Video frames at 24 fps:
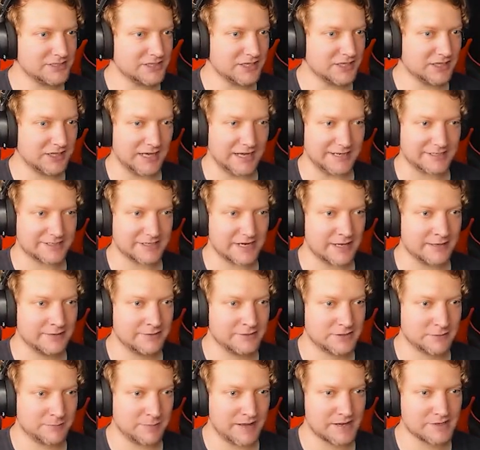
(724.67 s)
class, I used
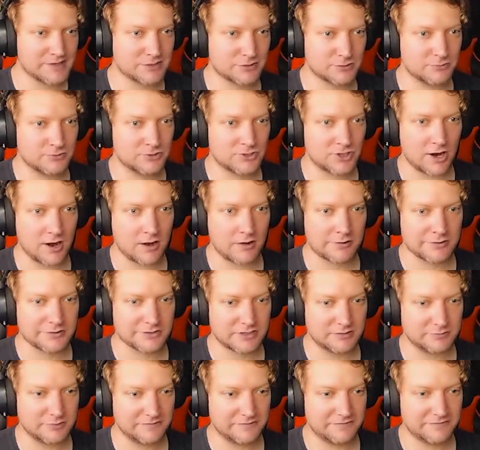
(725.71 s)
to pass through Charles
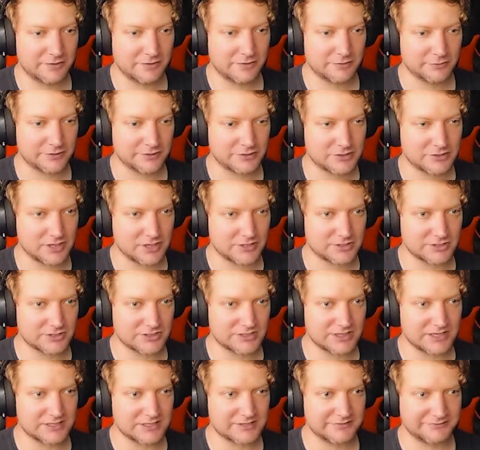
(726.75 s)
and be filled with such a
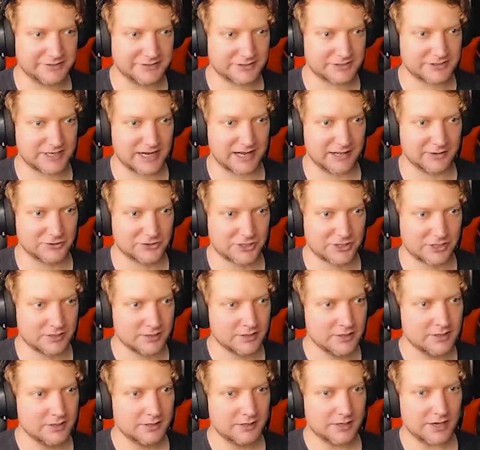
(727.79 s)
sense of nostalgia
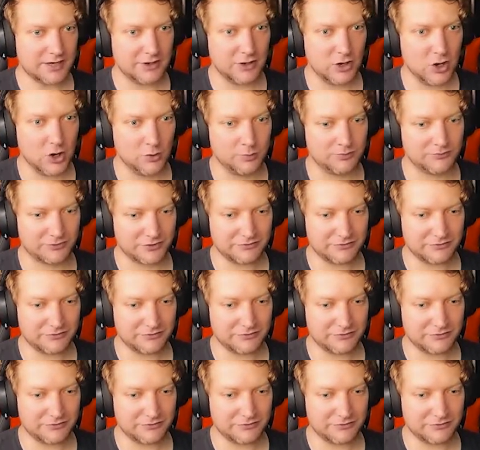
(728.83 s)
and hope for the